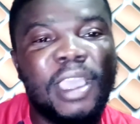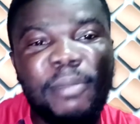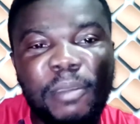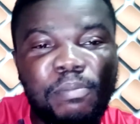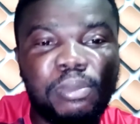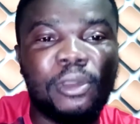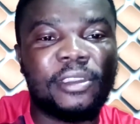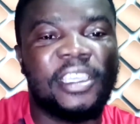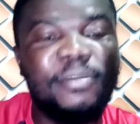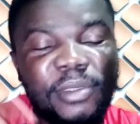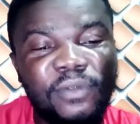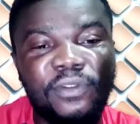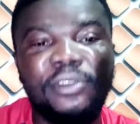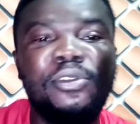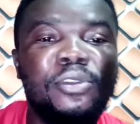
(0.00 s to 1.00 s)
ebe blocking me
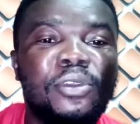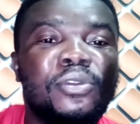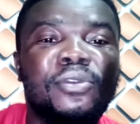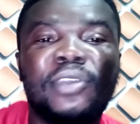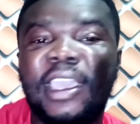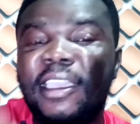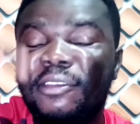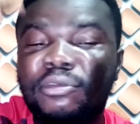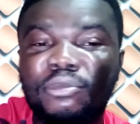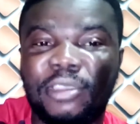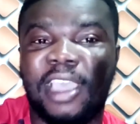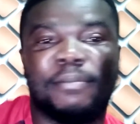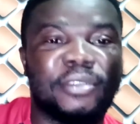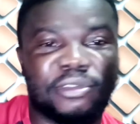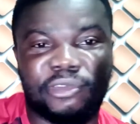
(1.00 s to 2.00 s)
video no
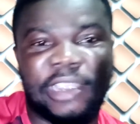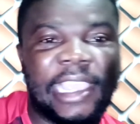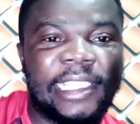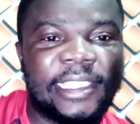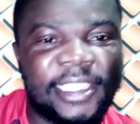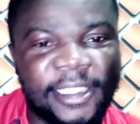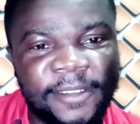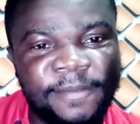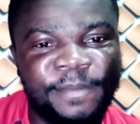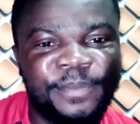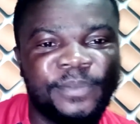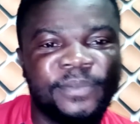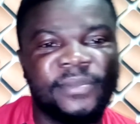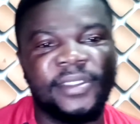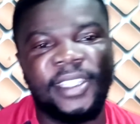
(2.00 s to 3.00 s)
atwa me strike
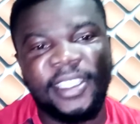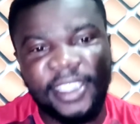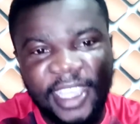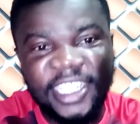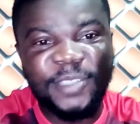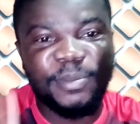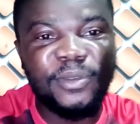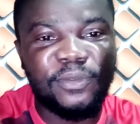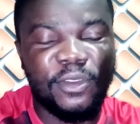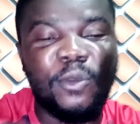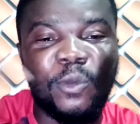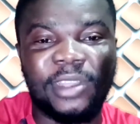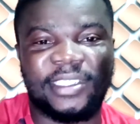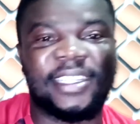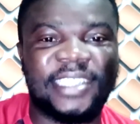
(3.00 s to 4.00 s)
Kessben for
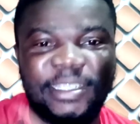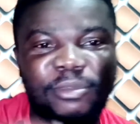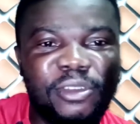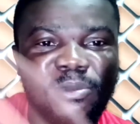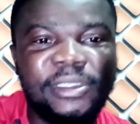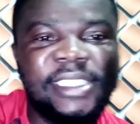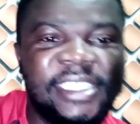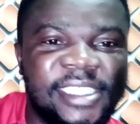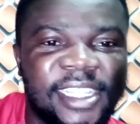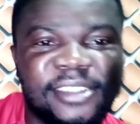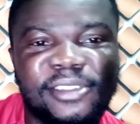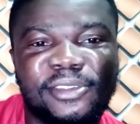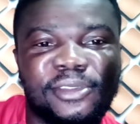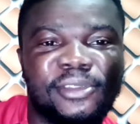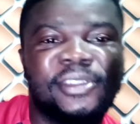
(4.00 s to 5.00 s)
kwase asem omo di ye
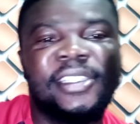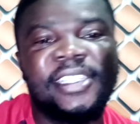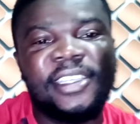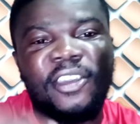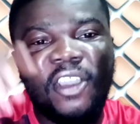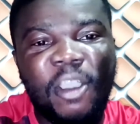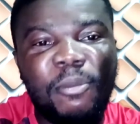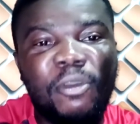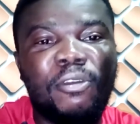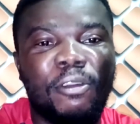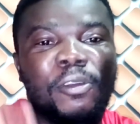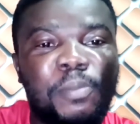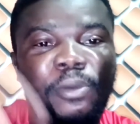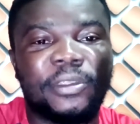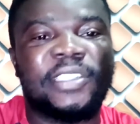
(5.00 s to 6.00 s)
no I'm gonna
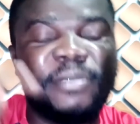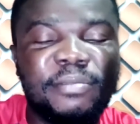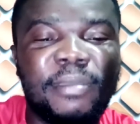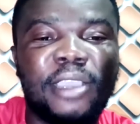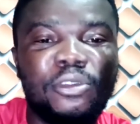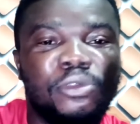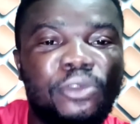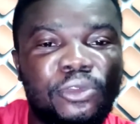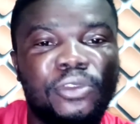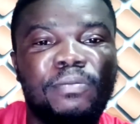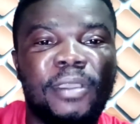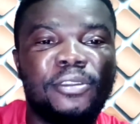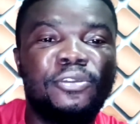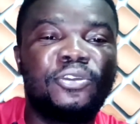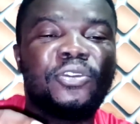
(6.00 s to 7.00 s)
report me my
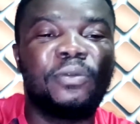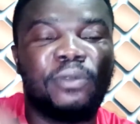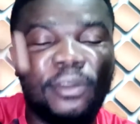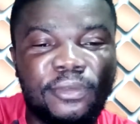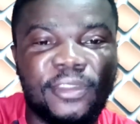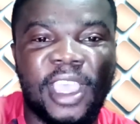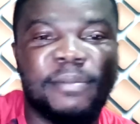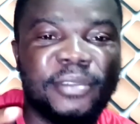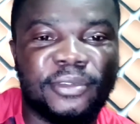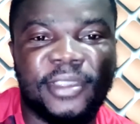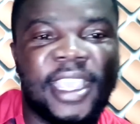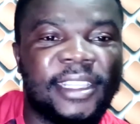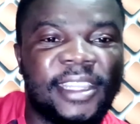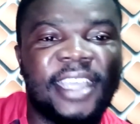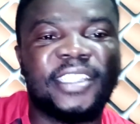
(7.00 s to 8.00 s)
YouTube full channel
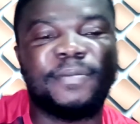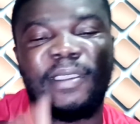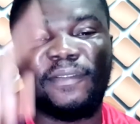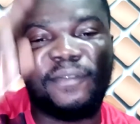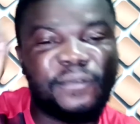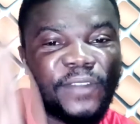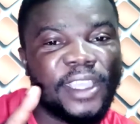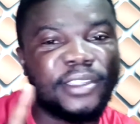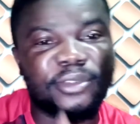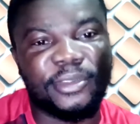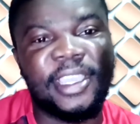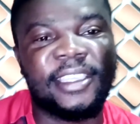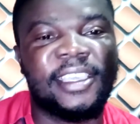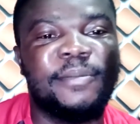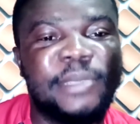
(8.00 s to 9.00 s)
strike. That's my first
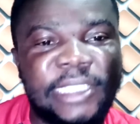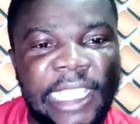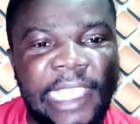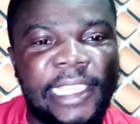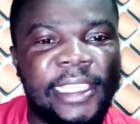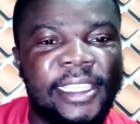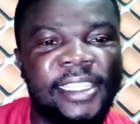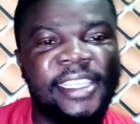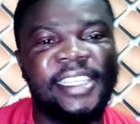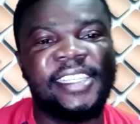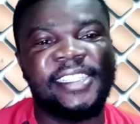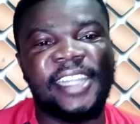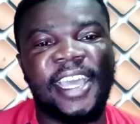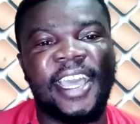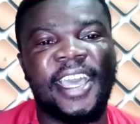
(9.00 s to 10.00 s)
strike coming here.
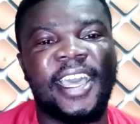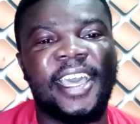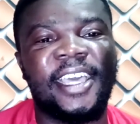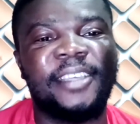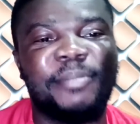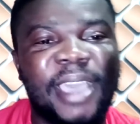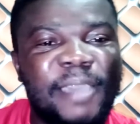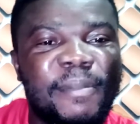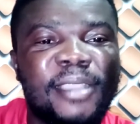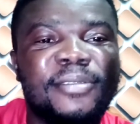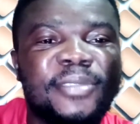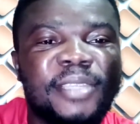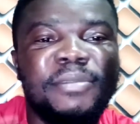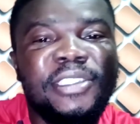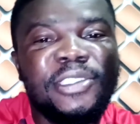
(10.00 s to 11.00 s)
Now my man,
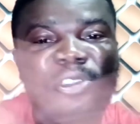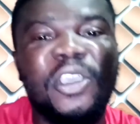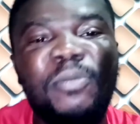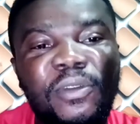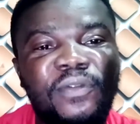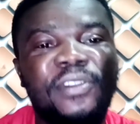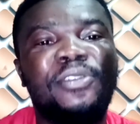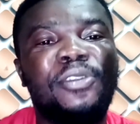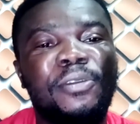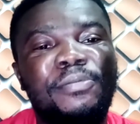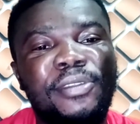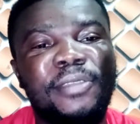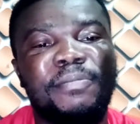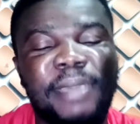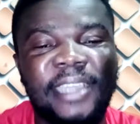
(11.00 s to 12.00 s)
you say me your video
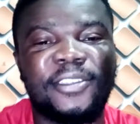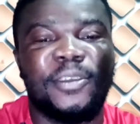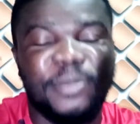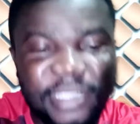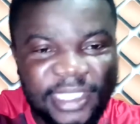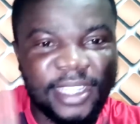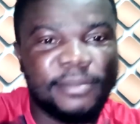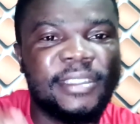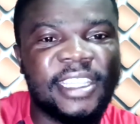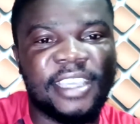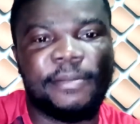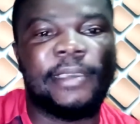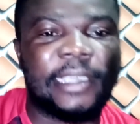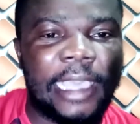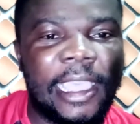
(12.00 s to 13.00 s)
beam, but I'm gonna send you
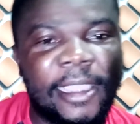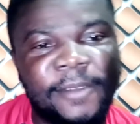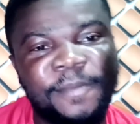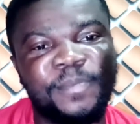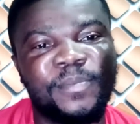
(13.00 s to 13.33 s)
every kind.